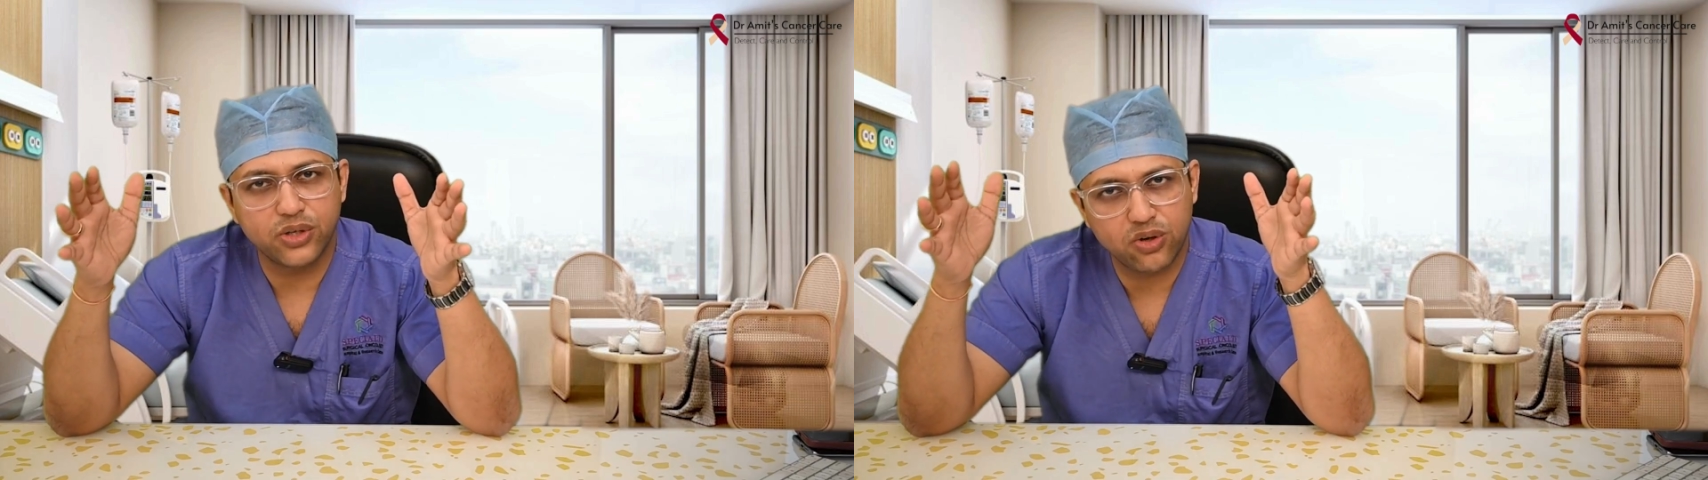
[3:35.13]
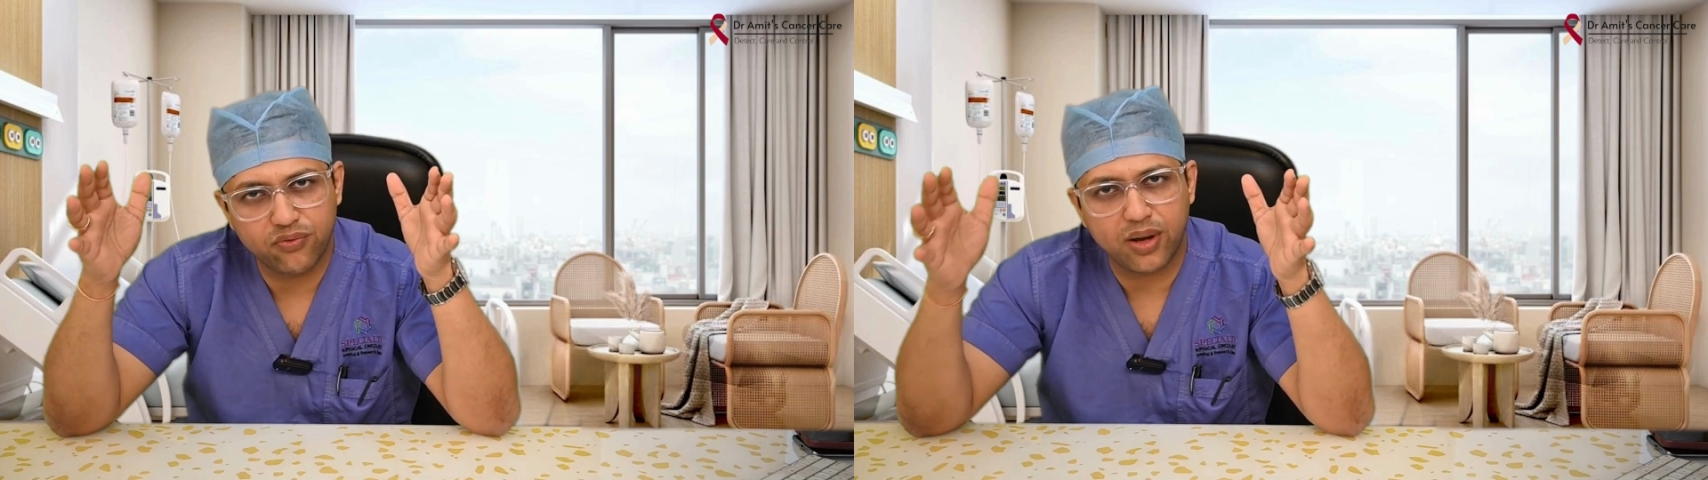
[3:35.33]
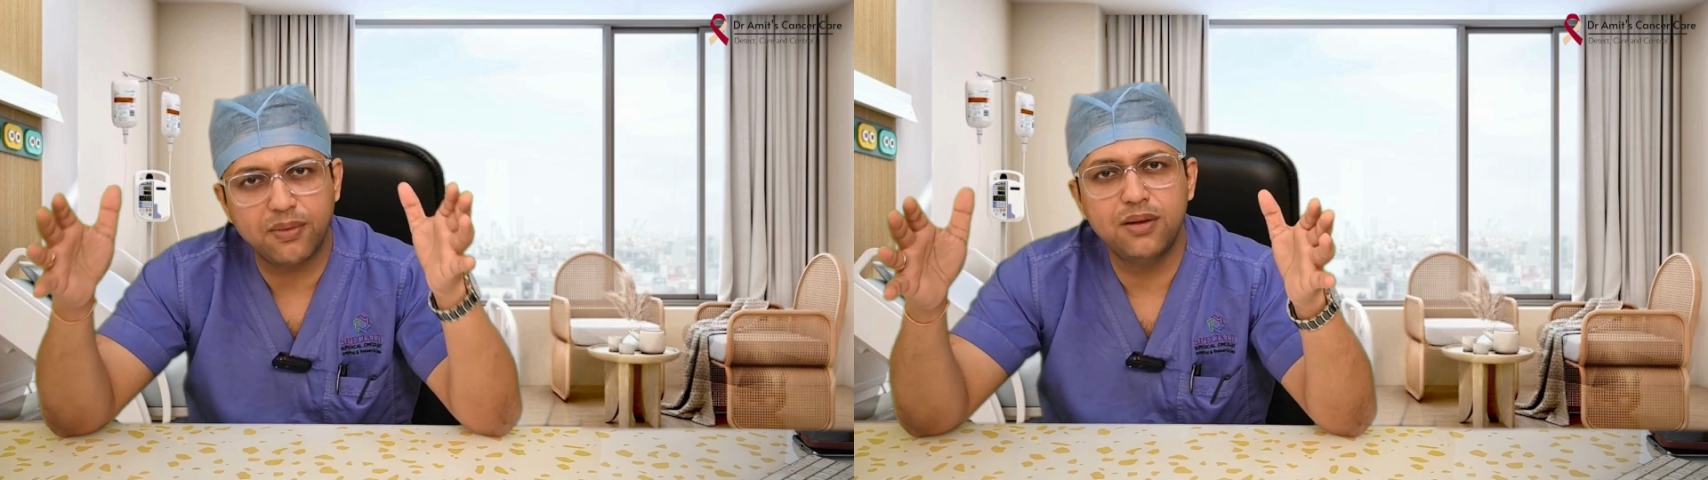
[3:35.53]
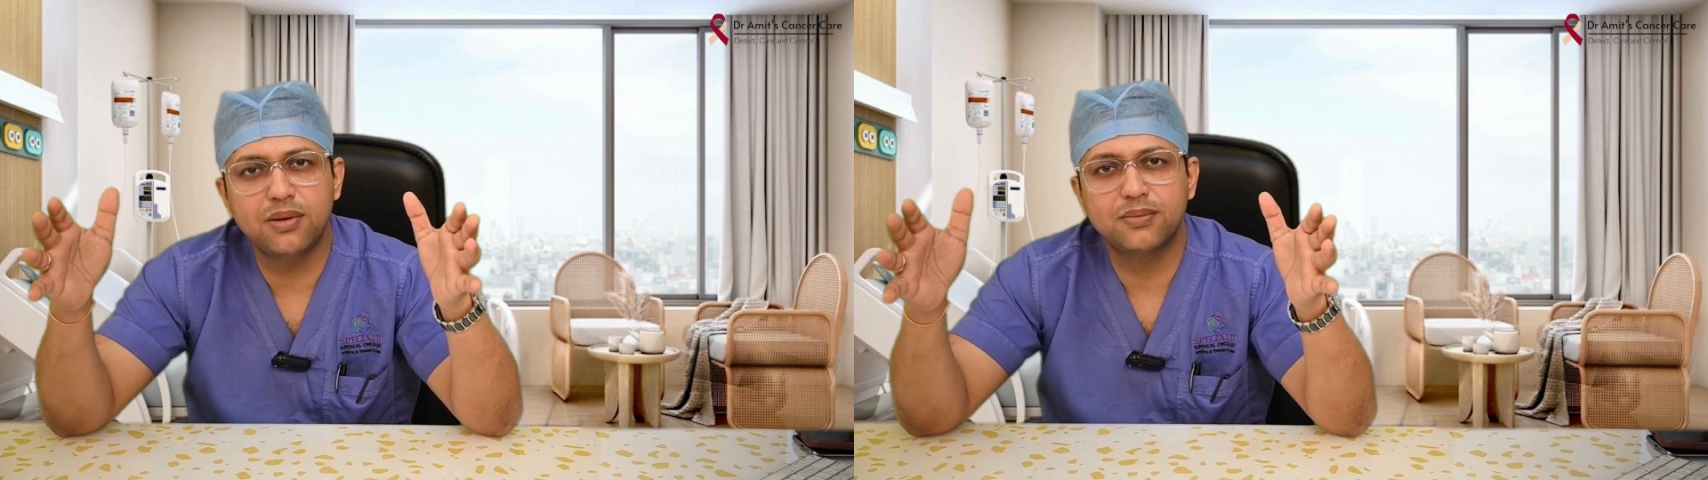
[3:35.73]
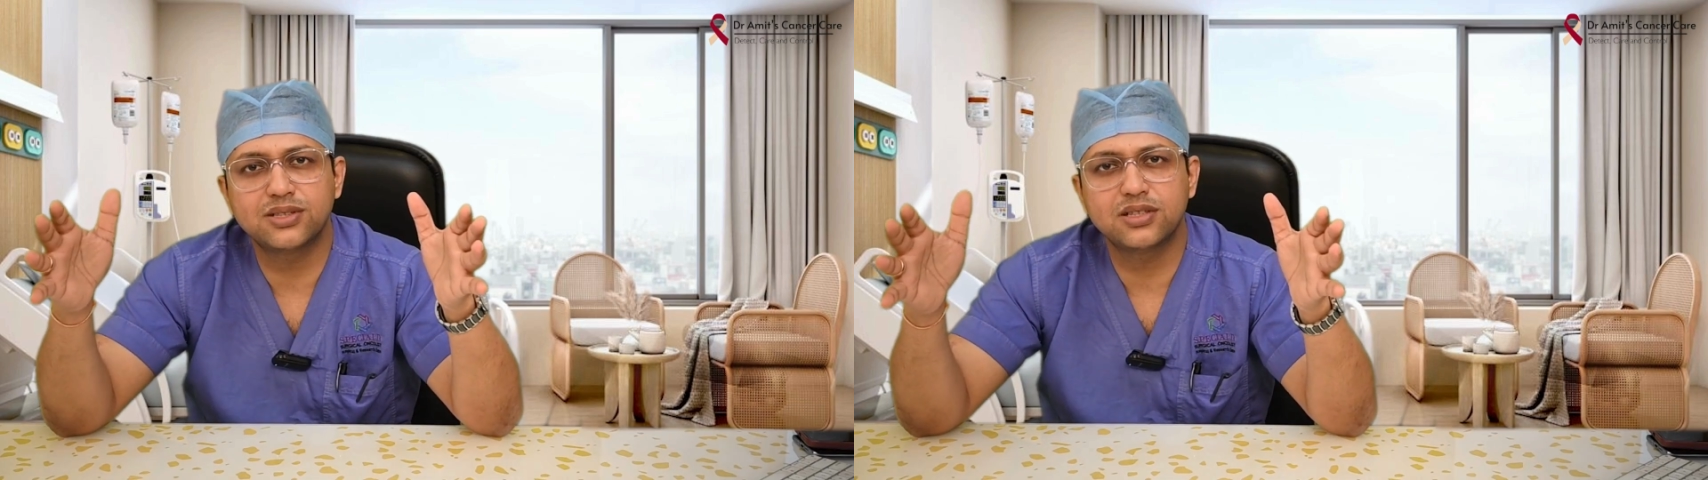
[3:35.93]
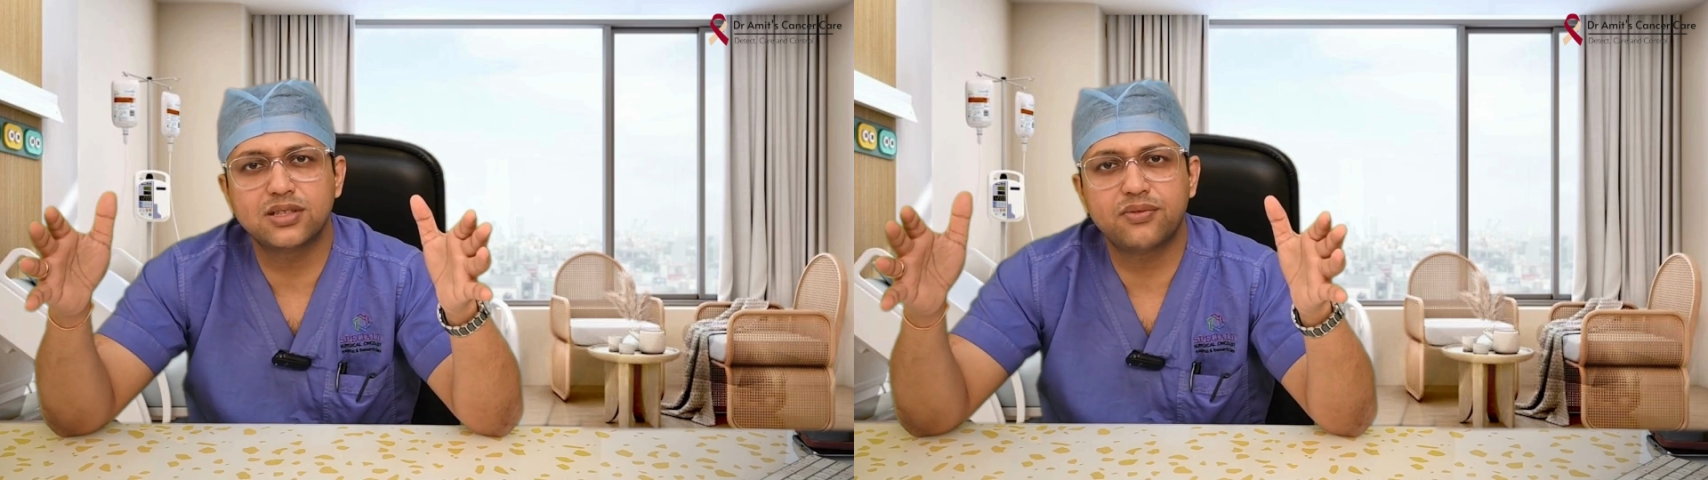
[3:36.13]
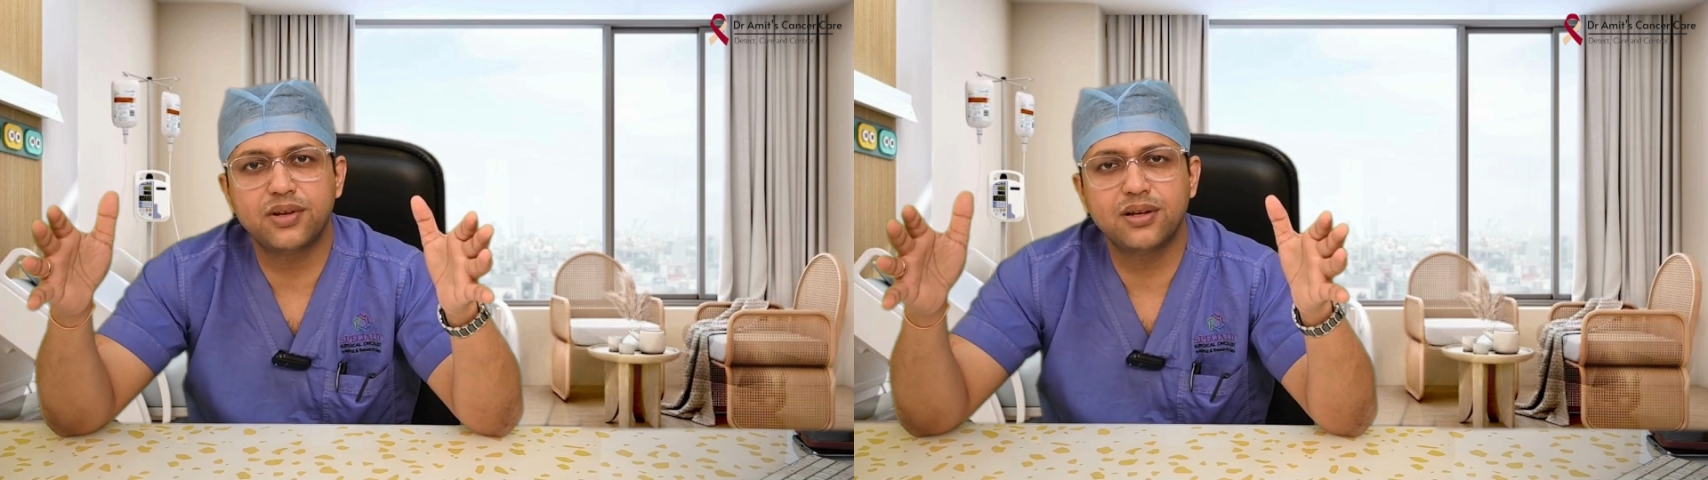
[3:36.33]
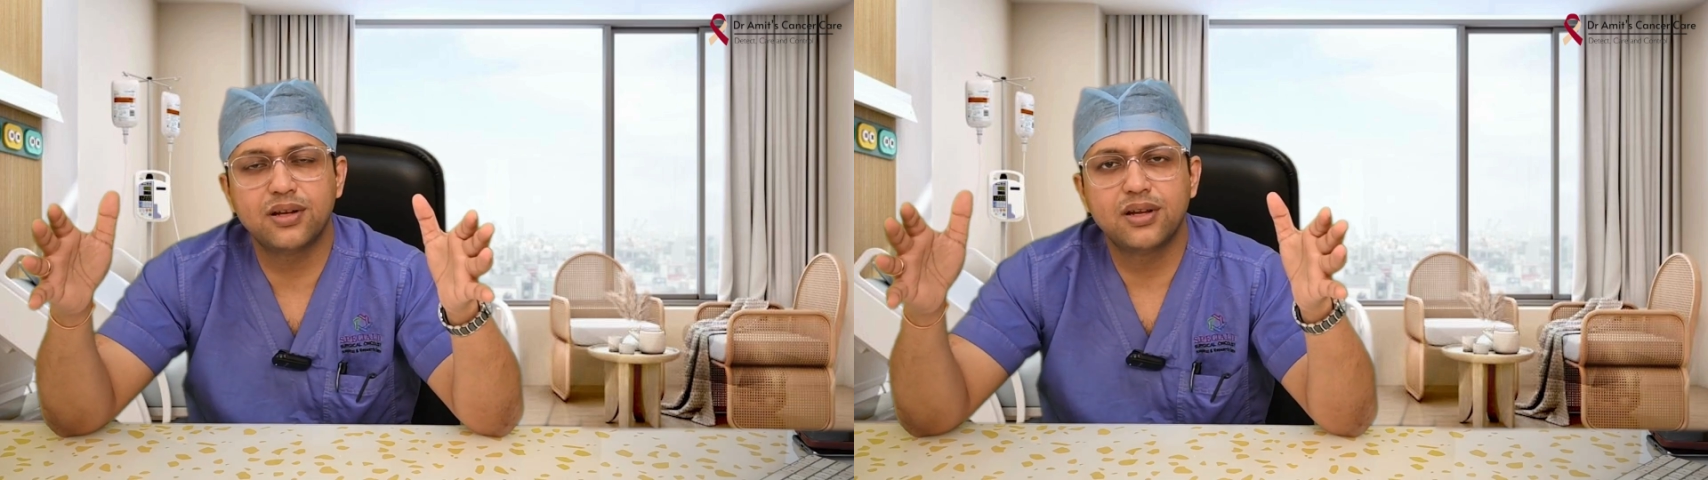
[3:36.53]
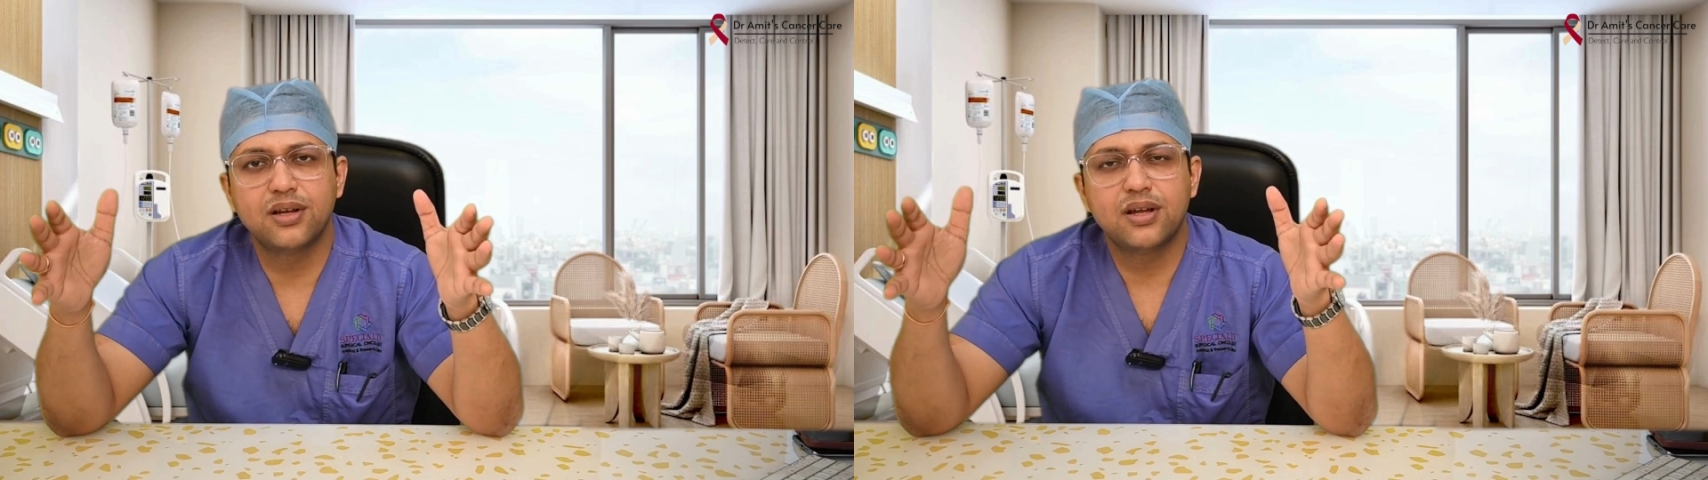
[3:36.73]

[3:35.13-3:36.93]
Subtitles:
or your family members are suffering,